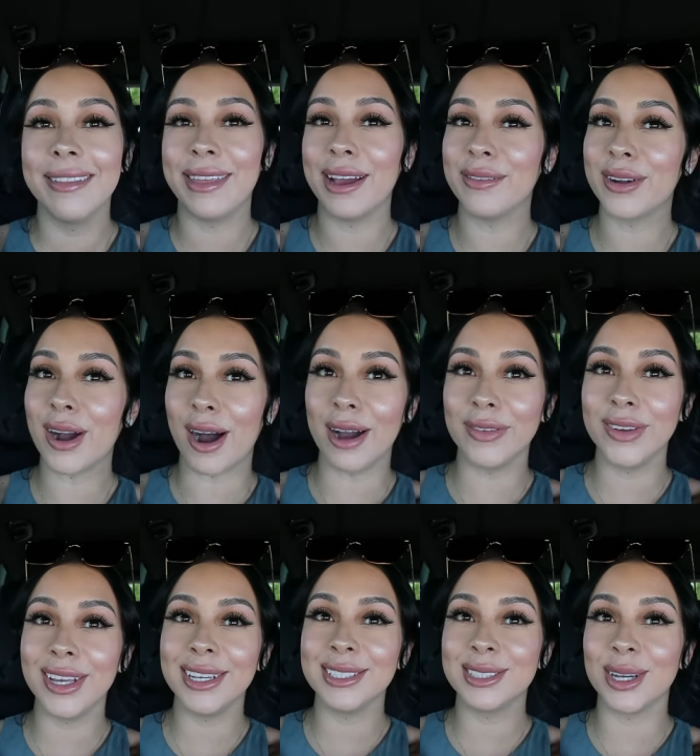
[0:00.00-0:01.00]
They have
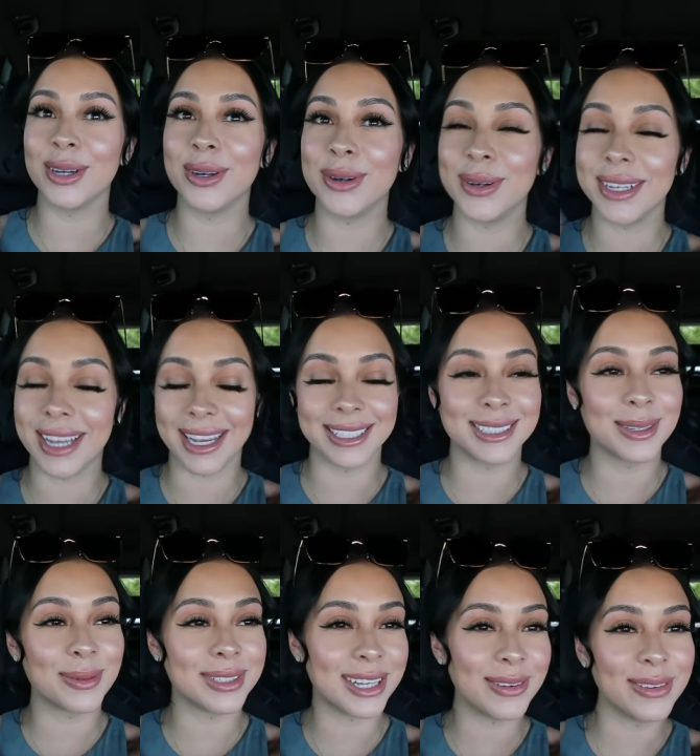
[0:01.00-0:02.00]
coffee, so yes,
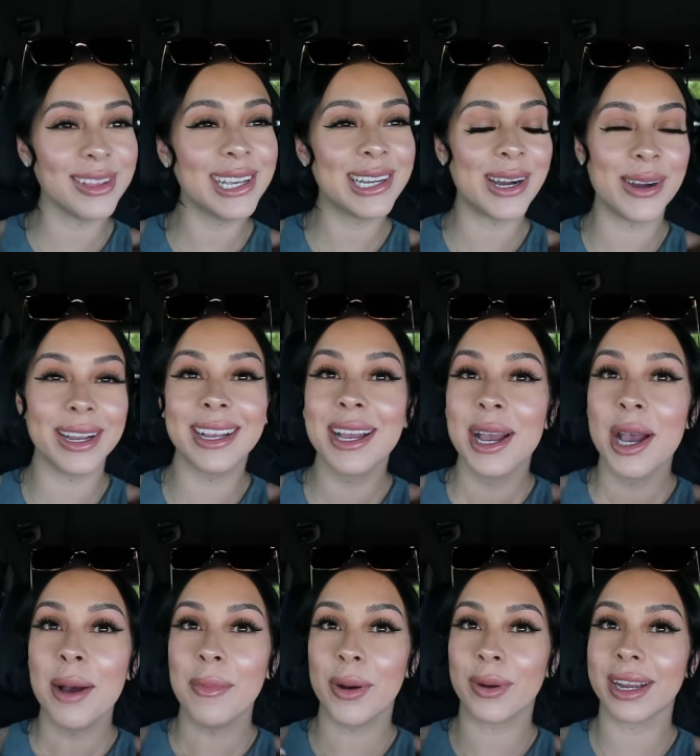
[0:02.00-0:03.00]
so we're definitely going.
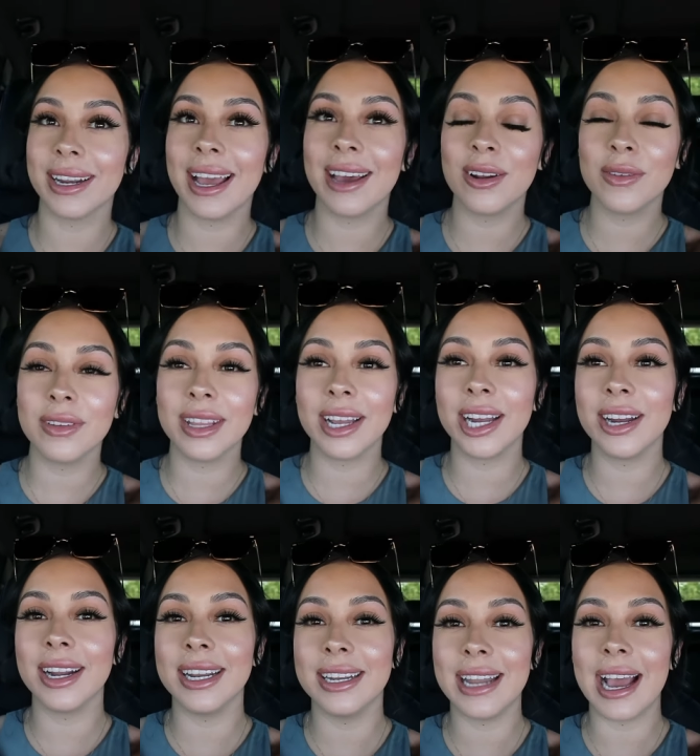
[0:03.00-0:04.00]
But we're gonna head over
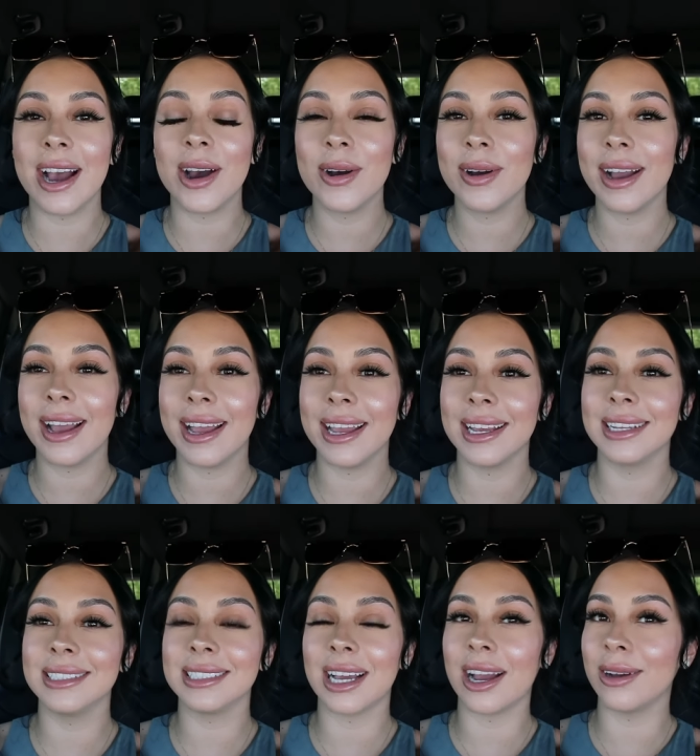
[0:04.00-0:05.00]
there now
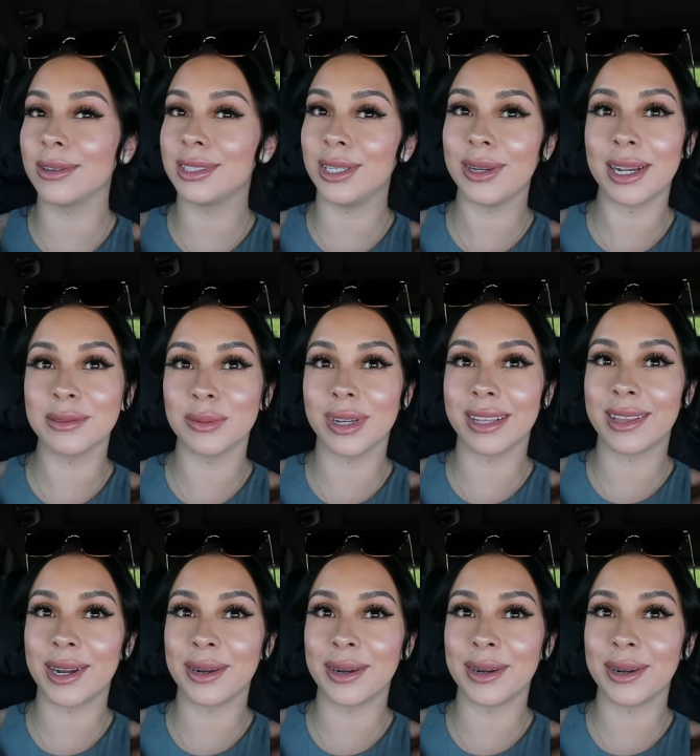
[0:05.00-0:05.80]
and I will see you guys when we get